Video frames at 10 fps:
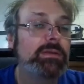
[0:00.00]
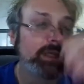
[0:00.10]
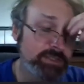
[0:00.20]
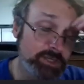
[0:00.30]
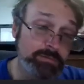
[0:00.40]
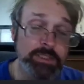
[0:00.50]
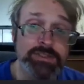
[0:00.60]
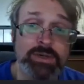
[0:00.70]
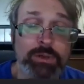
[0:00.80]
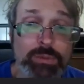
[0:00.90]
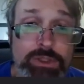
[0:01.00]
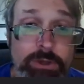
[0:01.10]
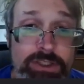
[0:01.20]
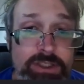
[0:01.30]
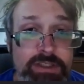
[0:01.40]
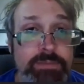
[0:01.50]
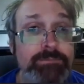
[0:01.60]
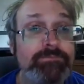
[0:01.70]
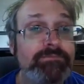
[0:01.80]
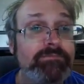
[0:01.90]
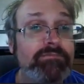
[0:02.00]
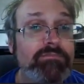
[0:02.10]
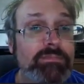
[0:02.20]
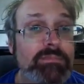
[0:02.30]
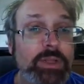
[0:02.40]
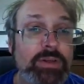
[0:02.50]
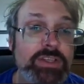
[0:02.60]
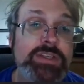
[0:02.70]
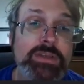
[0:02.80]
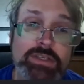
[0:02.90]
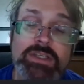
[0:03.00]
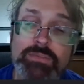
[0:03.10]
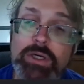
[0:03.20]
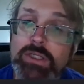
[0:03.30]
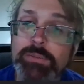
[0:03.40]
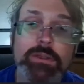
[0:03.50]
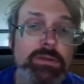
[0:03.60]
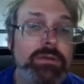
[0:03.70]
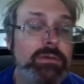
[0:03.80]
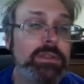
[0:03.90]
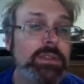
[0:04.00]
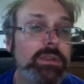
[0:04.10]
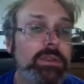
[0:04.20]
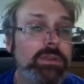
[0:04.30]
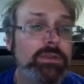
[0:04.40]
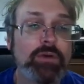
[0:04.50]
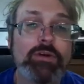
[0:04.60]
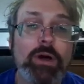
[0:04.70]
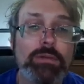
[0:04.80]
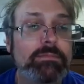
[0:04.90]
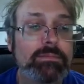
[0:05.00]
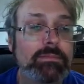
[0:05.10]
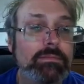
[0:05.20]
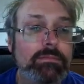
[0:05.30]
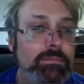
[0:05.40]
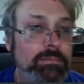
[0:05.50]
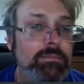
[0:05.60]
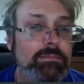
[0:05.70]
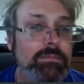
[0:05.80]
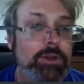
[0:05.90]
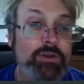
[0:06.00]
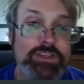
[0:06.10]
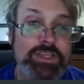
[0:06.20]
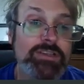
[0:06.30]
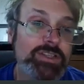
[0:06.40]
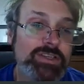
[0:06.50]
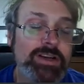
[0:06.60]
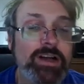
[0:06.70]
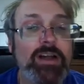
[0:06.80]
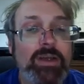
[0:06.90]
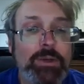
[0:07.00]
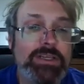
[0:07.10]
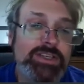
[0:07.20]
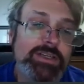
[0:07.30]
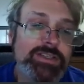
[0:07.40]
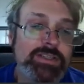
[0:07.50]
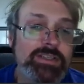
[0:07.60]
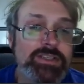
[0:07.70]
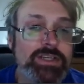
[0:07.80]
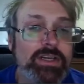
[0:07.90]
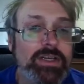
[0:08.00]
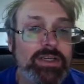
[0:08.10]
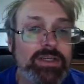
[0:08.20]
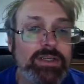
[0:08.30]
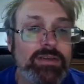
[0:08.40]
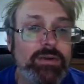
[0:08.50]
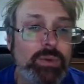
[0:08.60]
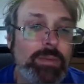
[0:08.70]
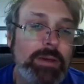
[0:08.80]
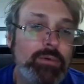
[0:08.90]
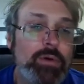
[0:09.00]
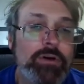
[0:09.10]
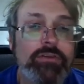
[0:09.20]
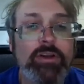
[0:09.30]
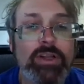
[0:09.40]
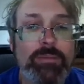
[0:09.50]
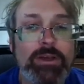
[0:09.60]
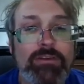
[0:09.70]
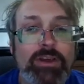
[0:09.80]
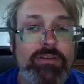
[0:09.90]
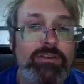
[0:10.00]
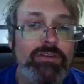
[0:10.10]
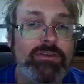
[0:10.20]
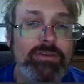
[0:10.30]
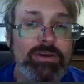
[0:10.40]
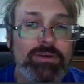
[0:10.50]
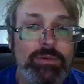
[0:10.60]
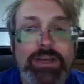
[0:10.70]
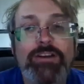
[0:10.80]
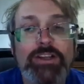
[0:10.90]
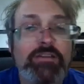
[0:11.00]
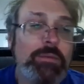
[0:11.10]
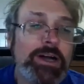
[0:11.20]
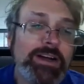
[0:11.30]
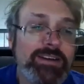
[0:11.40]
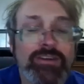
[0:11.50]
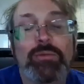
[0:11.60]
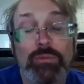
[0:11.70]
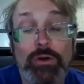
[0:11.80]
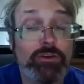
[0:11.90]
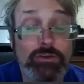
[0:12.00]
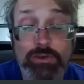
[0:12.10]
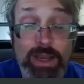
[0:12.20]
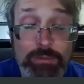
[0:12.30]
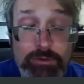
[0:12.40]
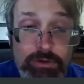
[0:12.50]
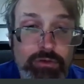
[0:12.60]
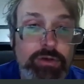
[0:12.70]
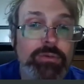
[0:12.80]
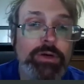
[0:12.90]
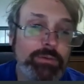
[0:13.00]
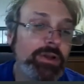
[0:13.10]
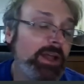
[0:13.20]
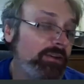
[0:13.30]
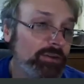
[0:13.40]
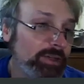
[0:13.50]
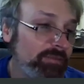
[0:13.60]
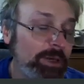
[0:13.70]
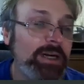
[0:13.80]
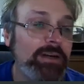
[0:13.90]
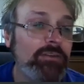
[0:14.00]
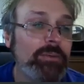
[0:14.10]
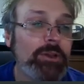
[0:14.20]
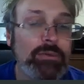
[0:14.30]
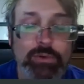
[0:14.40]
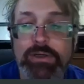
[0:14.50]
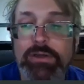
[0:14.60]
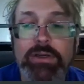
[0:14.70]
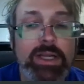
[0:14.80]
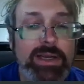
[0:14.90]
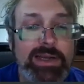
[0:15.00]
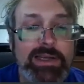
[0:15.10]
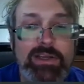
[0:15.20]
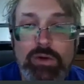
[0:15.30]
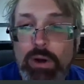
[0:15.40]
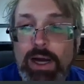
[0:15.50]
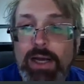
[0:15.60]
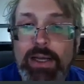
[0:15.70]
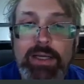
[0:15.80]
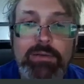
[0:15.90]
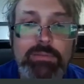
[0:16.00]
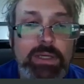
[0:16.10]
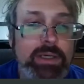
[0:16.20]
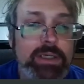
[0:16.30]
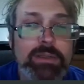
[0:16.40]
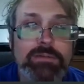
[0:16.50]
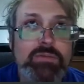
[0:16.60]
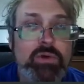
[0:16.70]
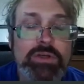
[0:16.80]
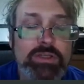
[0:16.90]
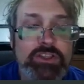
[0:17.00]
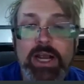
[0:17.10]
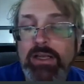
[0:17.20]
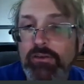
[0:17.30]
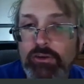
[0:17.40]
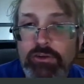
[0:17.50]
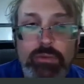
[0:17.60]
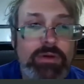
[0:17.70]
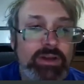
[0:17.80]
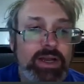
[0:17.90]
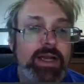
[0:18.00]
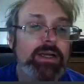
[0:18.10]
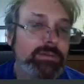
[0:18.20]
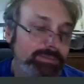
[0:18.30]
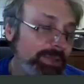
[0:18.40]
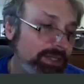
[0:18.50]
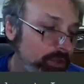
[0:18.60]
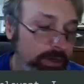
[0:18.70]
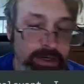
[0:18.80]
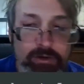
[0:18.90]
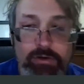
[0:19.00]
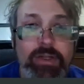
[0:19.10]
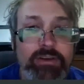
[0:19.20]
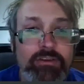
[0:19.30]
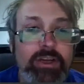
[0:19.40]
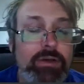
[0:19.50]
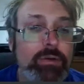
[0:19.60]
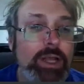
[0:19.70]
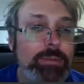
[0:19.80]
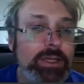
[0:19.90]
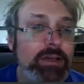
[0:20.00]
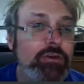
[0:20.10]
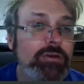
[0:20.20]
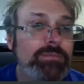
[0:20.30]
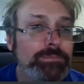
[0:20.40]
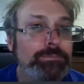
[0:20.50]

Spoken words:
And so let's see what the response is. But this is pretty typical so far. You can see it's saying, oh, that makes sense because the web app quirk suddenly makes sense and we get to leave it behind, and which is absolutely true. We would like to leave behind some of the weird UI challenges we've had by turning it into like a standalone application.